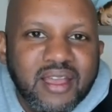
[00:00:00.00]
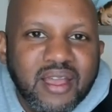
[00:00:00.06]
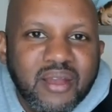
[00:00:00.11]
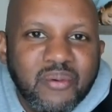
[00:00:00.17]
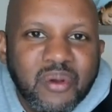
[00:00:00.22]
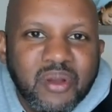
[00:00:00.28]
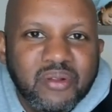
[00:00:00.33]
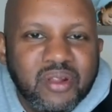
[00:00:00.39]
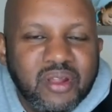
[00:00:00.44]

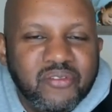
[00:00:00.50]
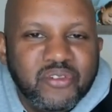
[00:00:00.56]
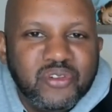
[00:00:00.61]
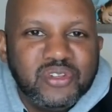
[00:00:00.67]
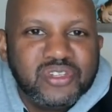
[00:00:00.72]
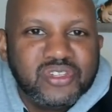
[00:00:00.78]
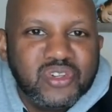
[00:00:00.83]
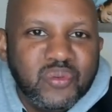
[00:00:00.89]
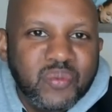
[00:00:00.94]
If you
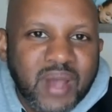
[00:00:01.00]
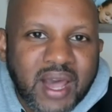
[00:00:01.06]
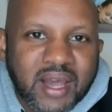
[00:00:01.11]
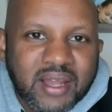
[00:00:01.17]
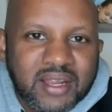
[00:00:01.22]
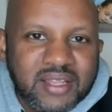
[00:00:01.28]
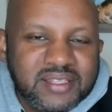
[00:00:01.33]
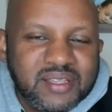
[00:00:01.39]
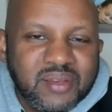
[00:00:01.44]
zoom
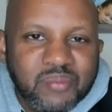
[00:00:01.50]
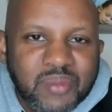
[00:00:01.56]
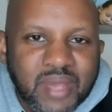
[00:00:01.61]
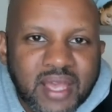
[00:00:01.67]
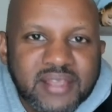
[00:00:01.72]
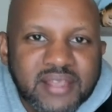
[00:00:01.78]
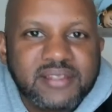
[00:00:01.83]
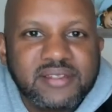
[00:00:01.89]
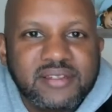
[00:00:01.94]
out, it's a
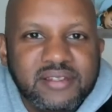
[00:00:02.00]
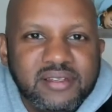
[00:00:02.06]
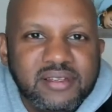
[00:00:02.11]
mess,